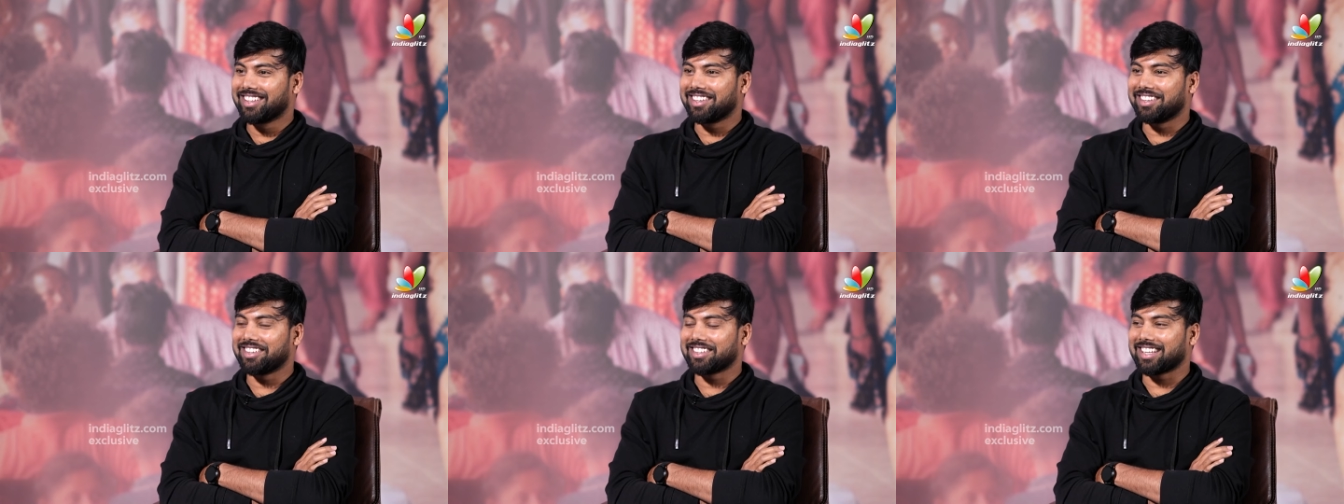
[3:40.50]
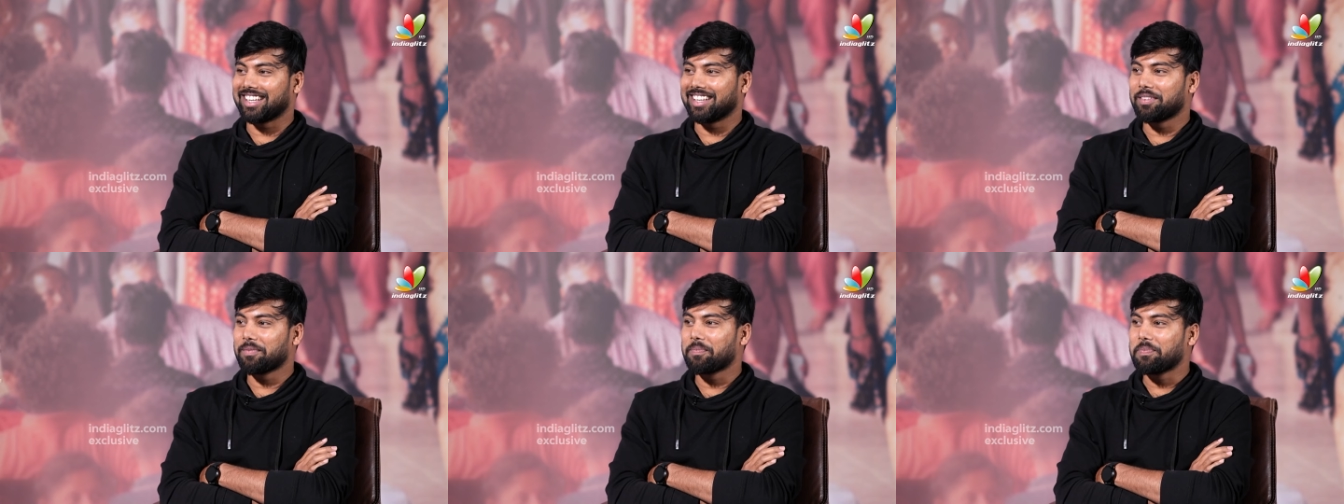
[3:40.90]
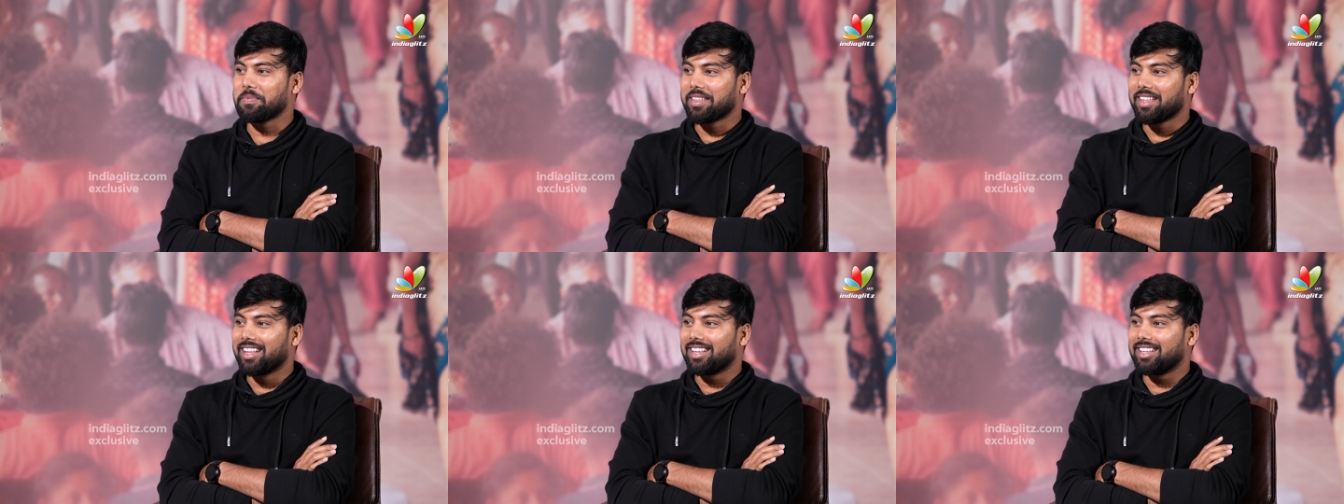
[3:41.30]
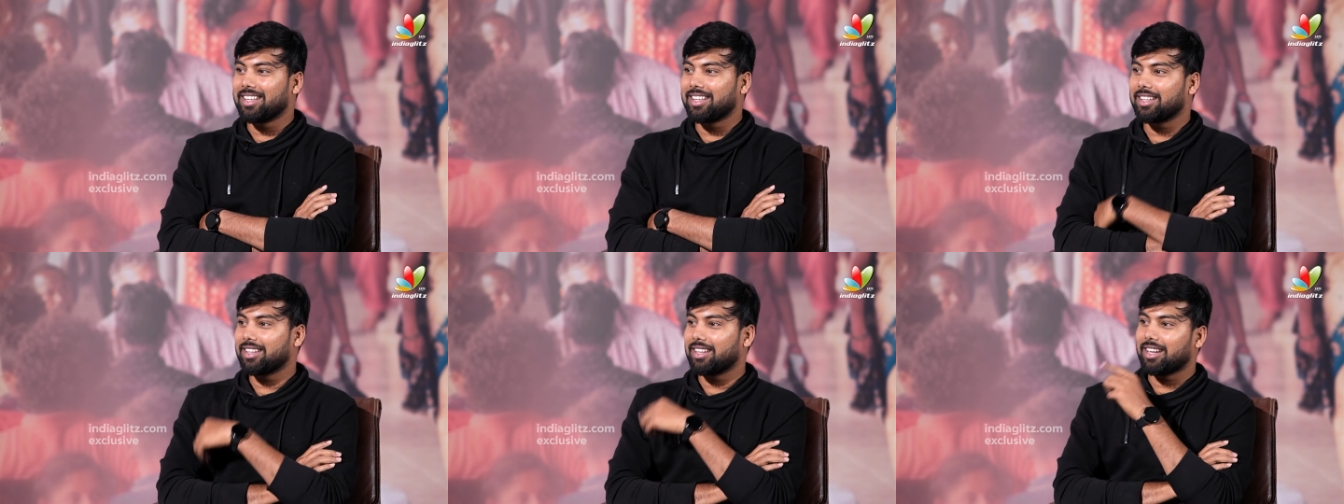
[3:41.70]
Yeah. Okay.
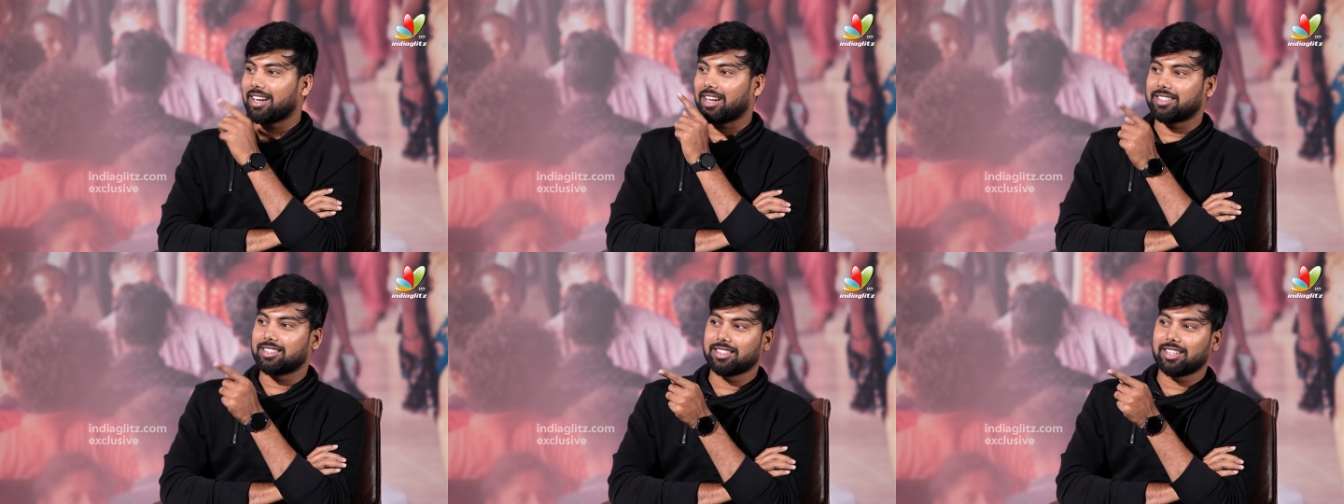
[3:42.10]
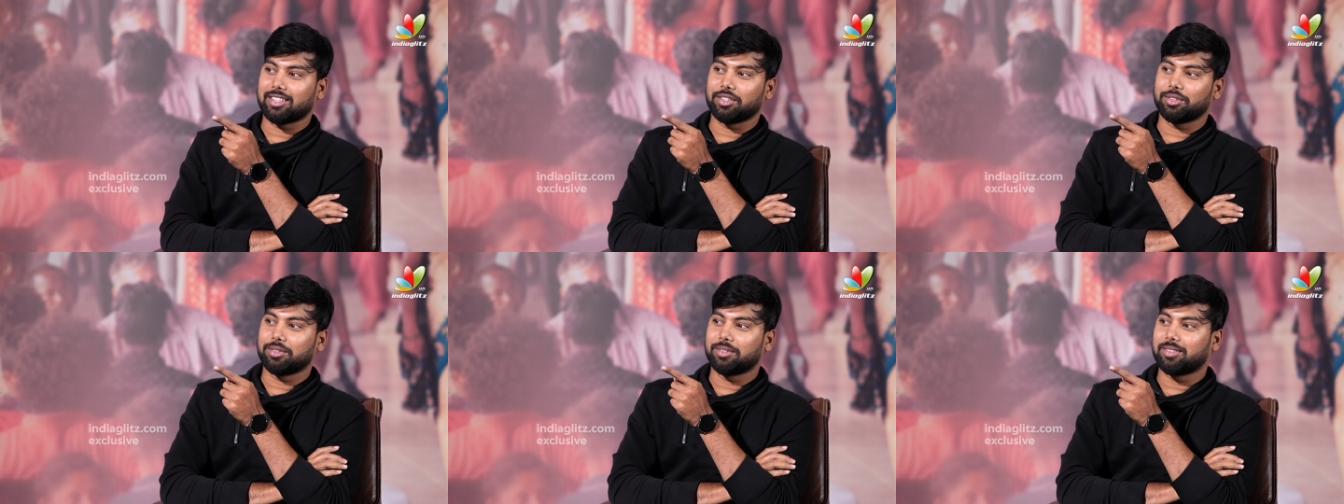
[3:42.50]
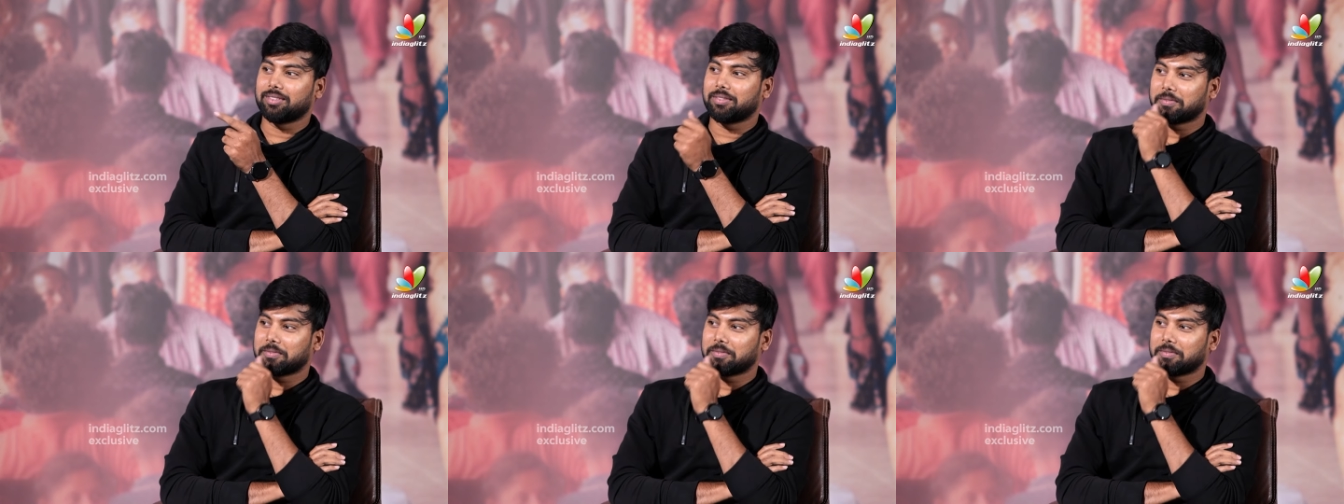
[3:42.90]
Arjun, are you?